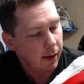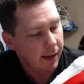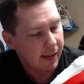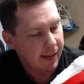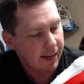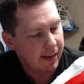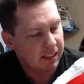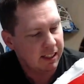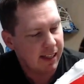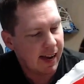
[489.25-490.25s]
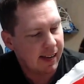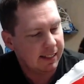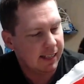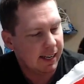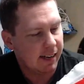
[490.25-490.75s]
and it's not
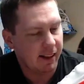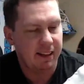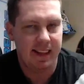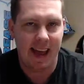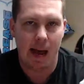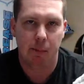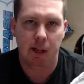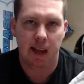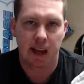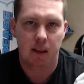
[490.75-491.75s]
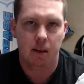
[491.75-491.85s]
uh, like the applique